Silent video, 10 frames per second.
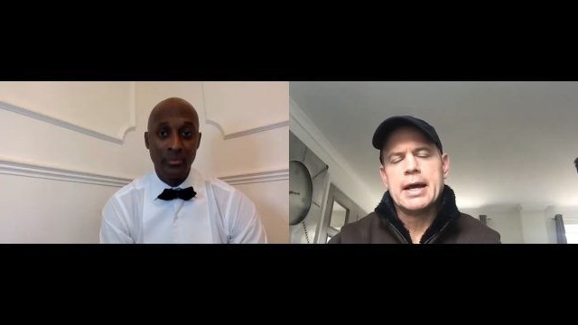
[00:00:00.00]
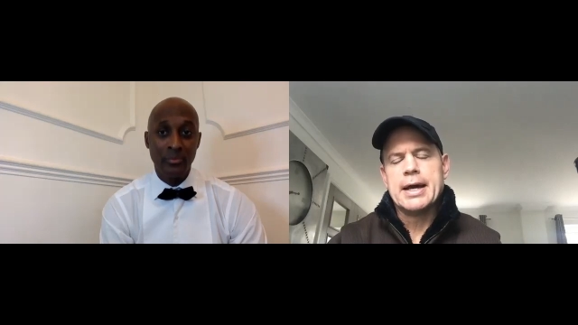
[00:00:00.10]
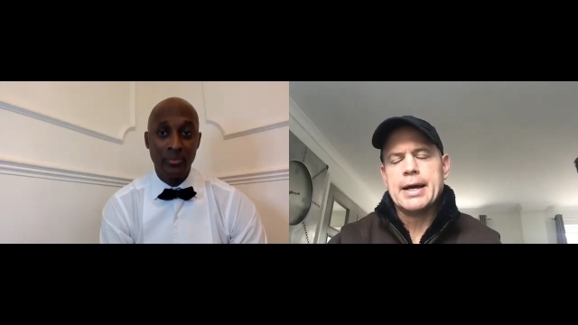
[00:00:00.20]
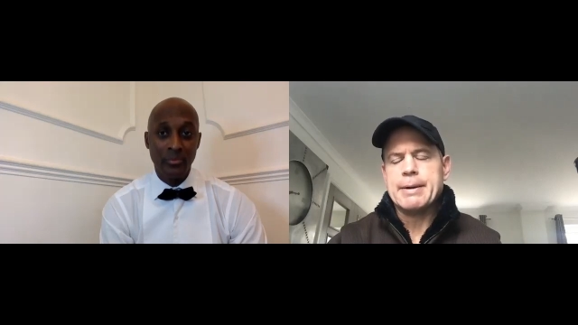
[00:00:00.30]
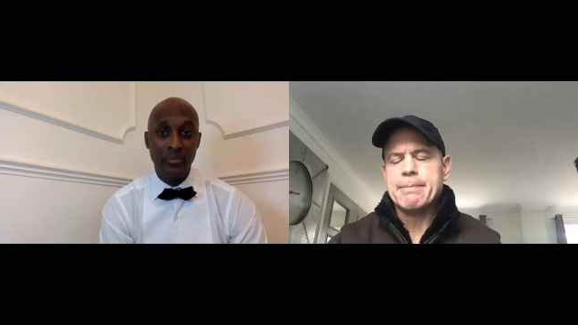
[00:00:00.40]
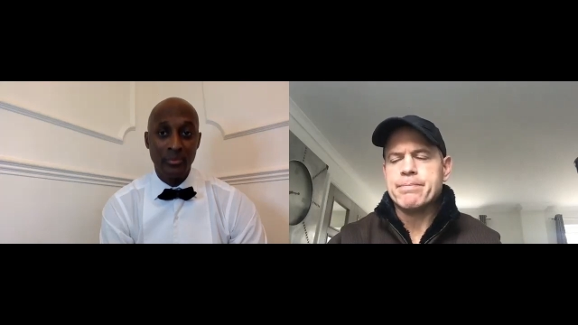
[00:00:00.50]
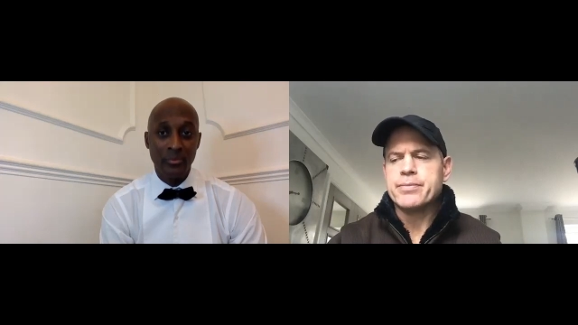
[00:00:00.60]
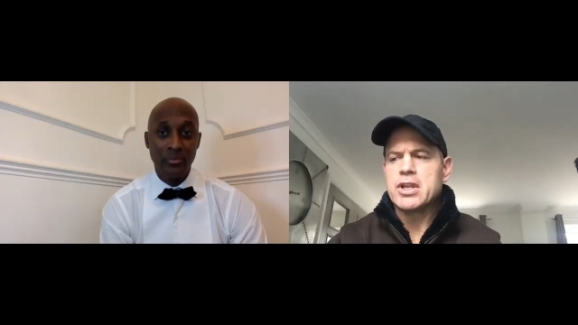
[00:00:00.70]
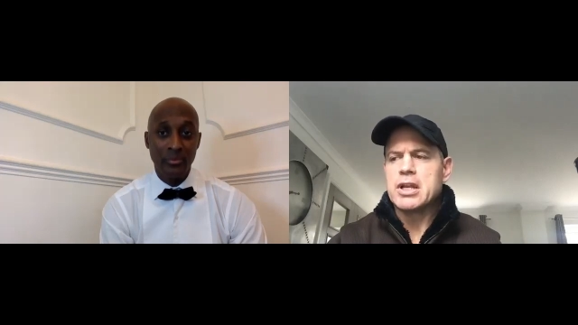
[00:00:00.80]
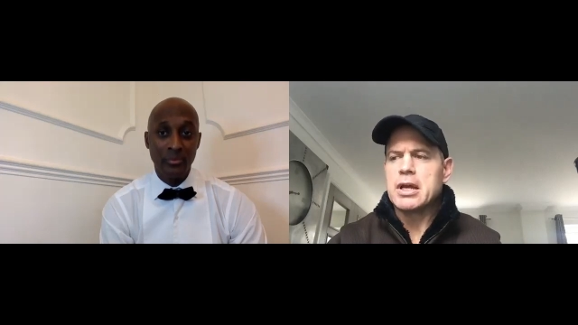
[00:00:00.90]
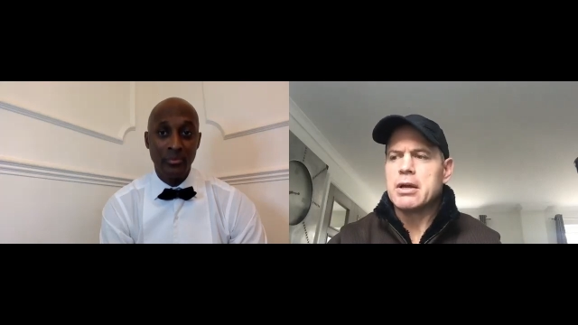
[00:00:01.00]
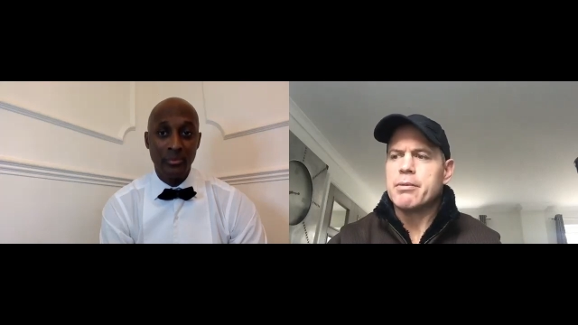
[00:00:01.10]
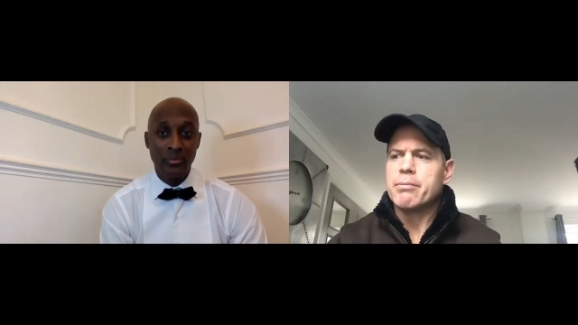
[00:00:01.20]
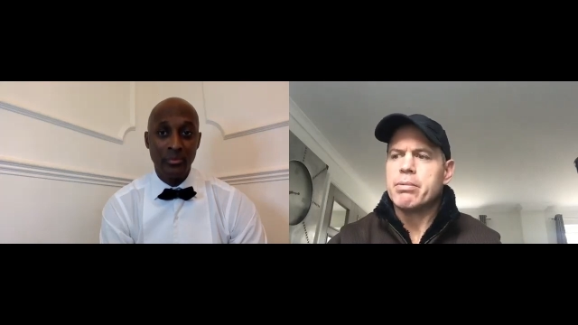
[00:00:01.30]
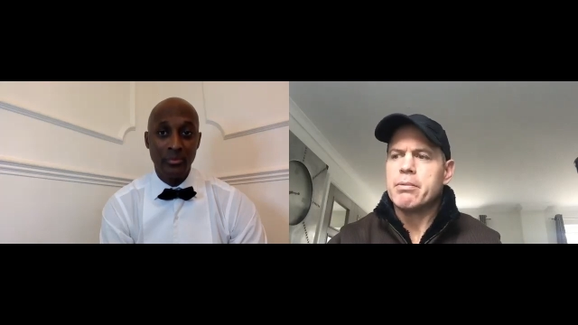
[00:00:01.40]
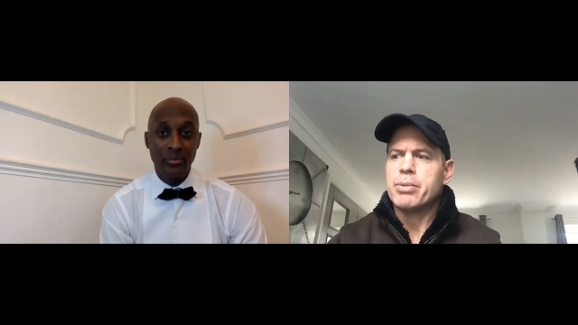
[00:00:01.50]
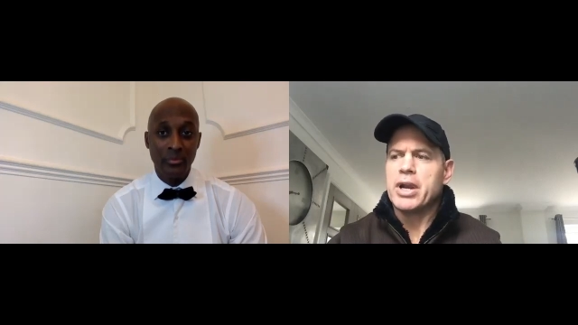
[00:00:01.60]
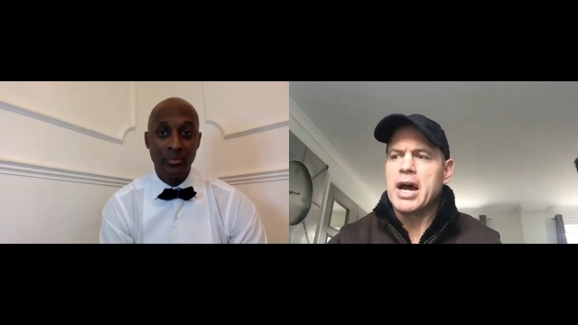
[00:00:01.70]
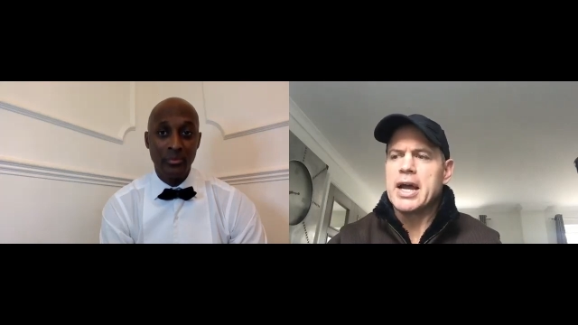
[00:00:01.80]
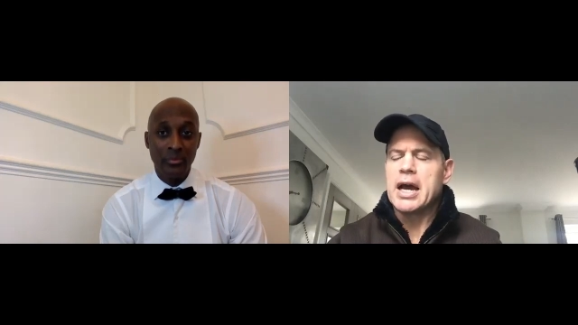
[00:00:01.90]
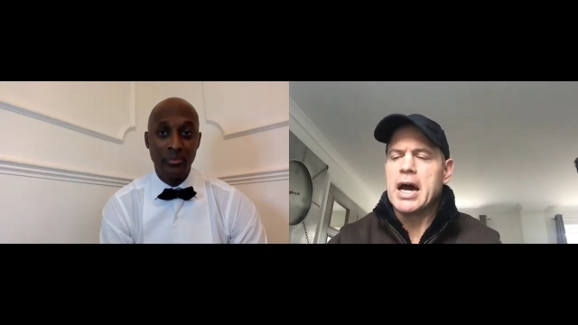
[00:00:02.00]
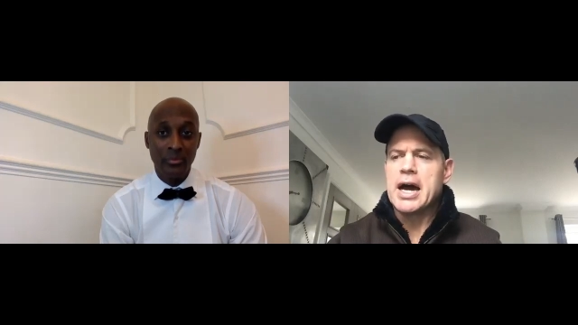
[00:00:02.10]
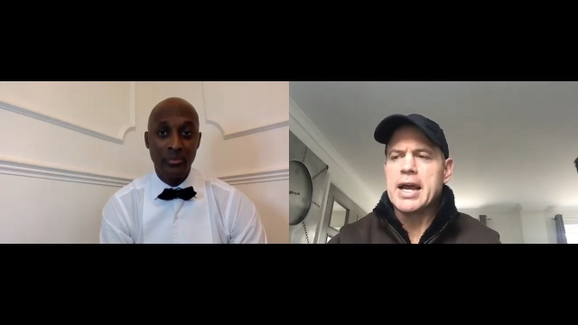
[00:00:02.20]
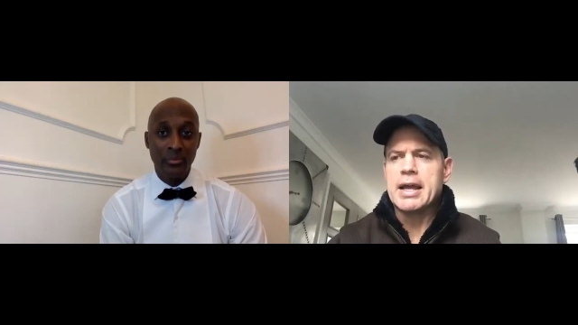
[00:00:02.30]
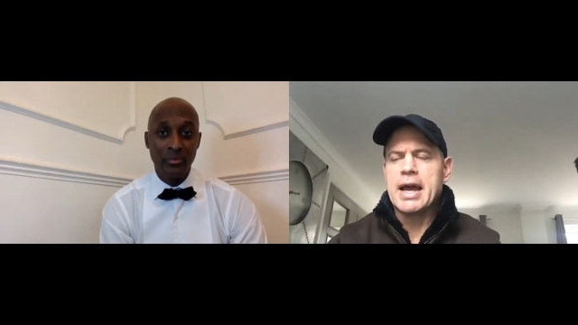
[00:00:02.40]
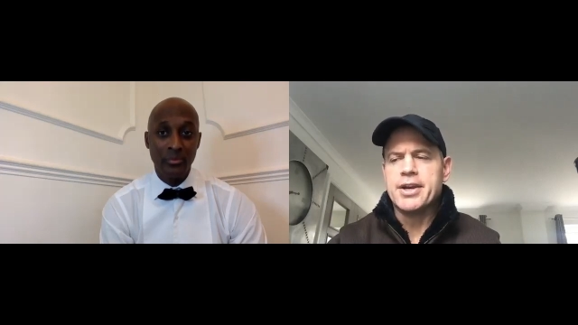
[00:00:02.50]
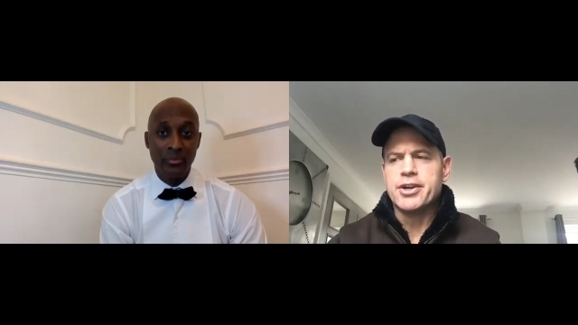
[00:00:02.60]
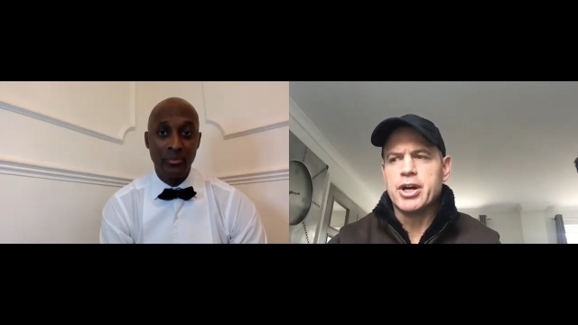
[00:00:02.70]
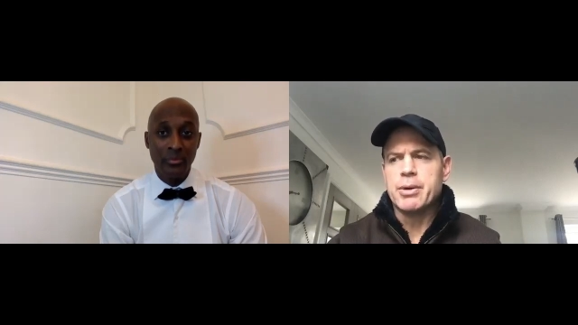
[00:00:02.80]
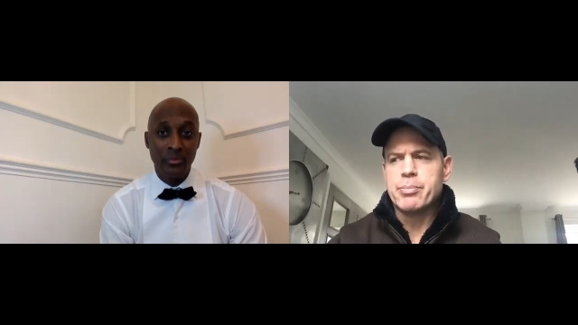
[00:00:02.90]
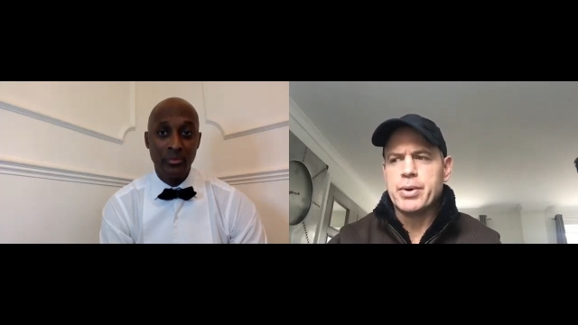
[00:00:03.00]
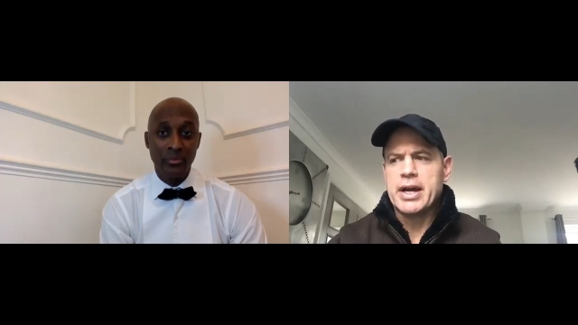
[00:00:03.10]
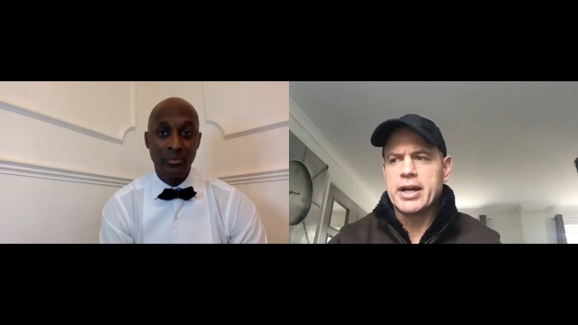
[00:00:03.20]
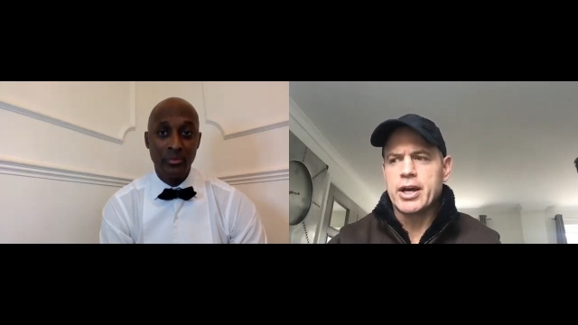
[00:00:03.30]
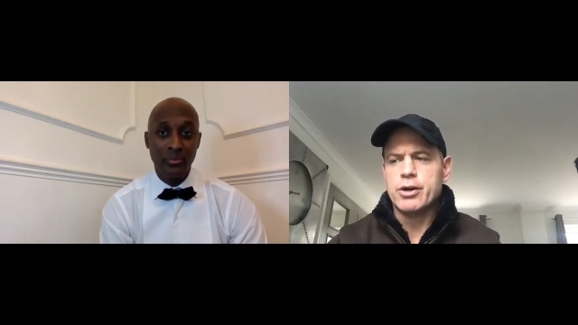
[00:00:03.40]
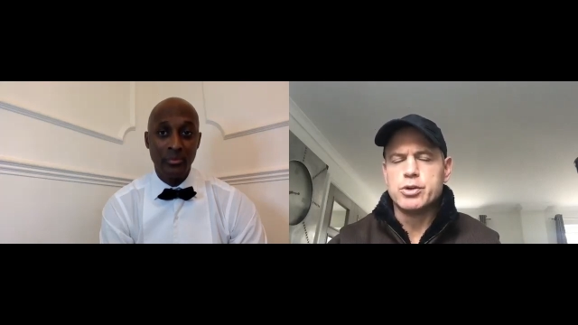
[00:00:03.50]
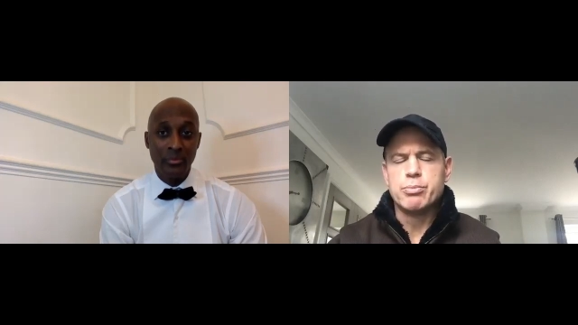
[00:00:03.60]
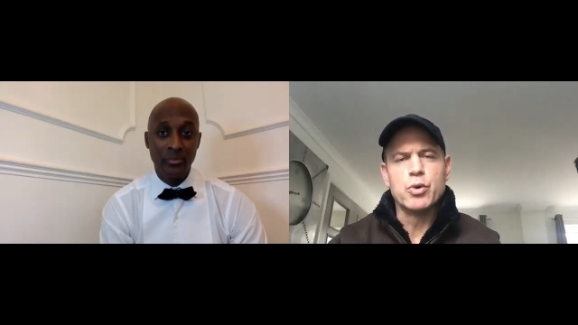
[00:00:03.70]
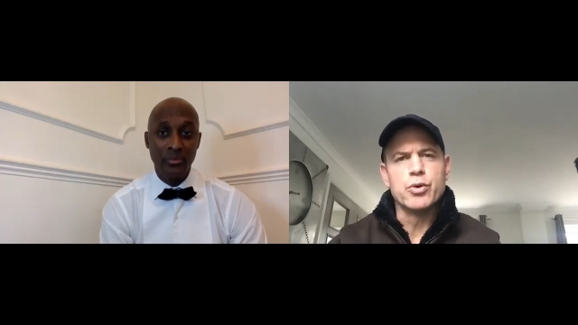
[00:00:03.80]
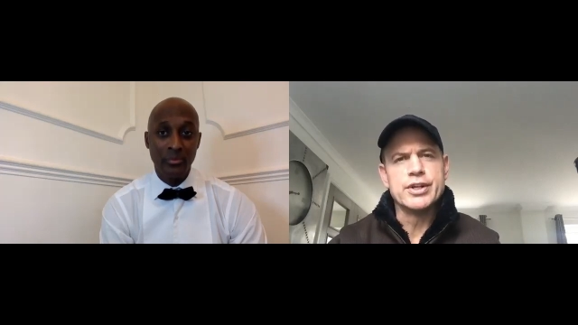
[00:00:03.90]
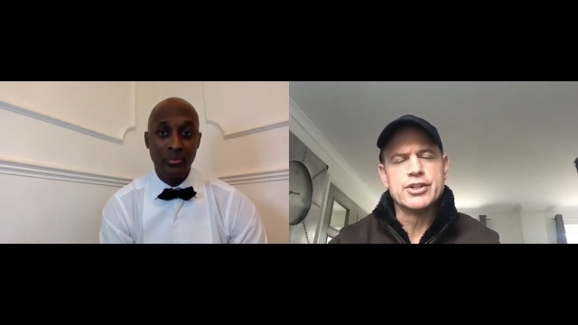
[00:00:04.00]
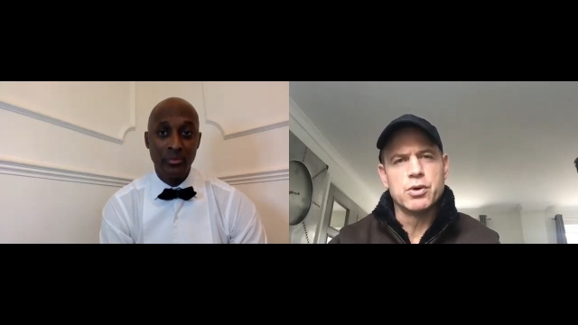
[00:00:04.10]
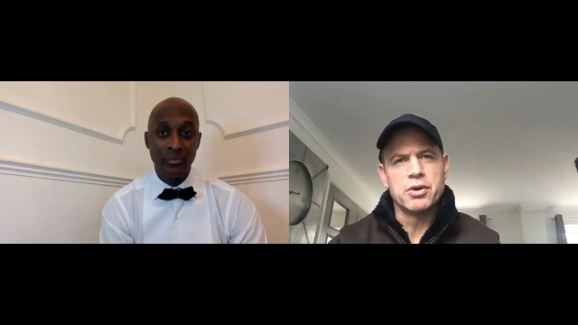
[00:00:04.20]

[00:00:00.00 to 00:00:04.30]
Speaker 1: Um, but I I ended up uh, going to boarding